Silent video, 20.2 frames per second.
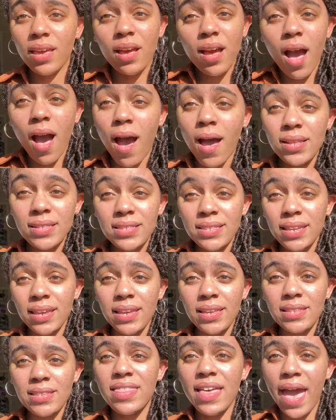
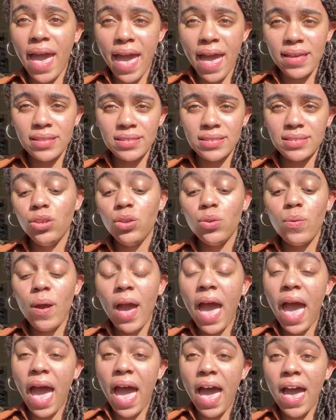content that you
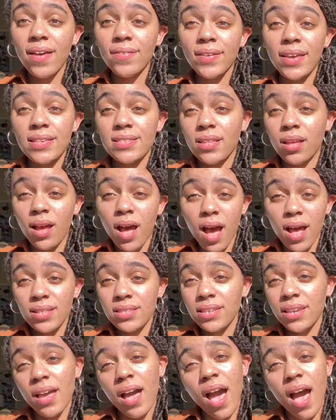have, is the
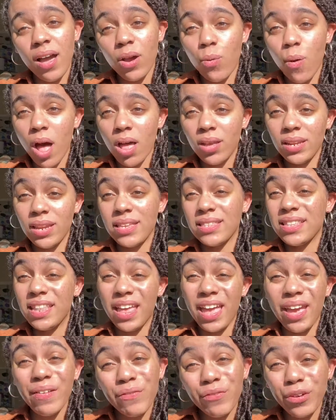content high quality? Is
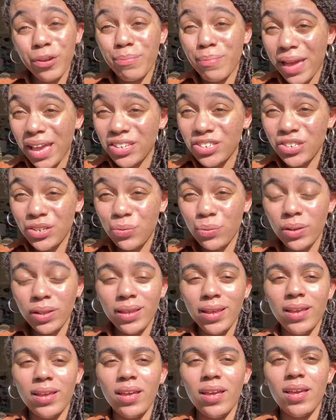the information
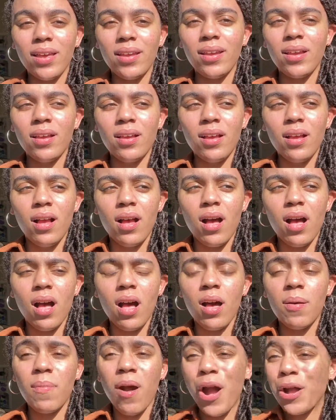really good?
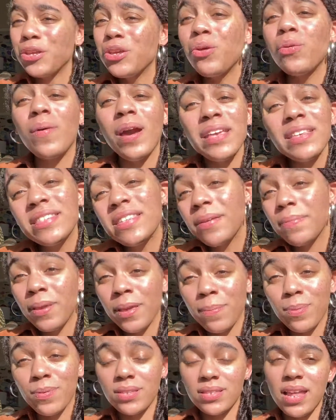Are you wasting
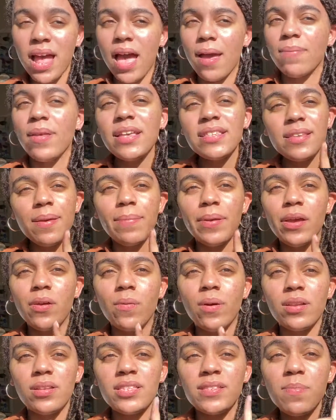people's time? That's a big
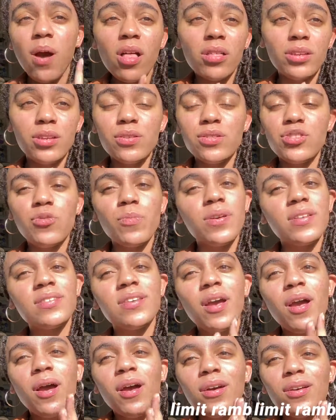one. Smaller YouTubers,
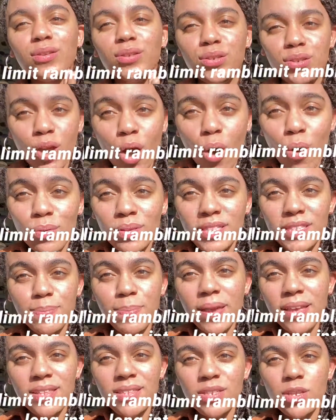don't
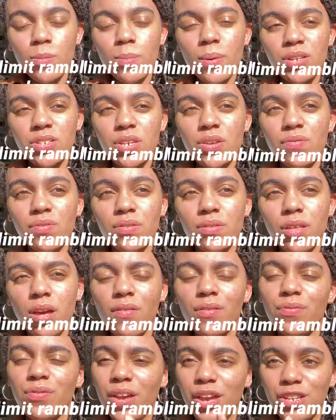spend too much of
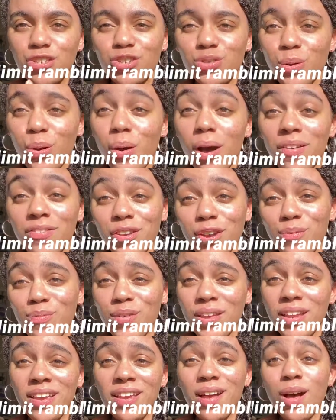the intro of your
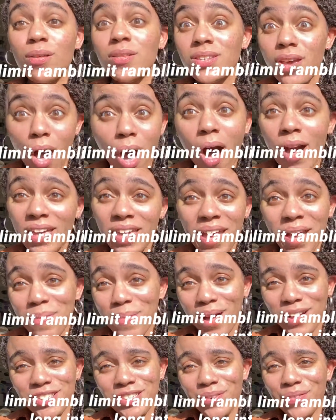video talking
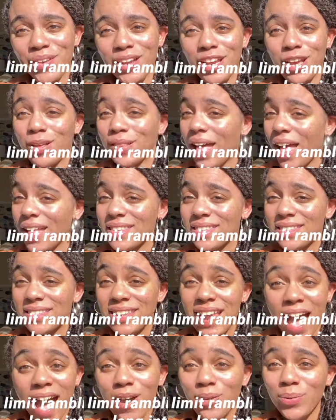about your video. That's
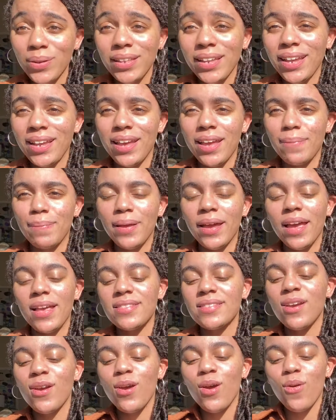not really good,
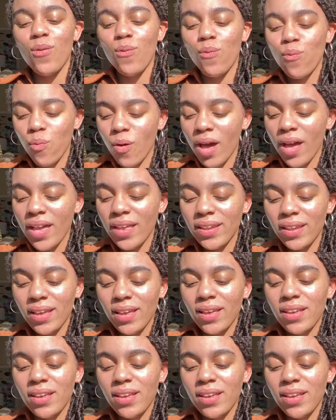because one,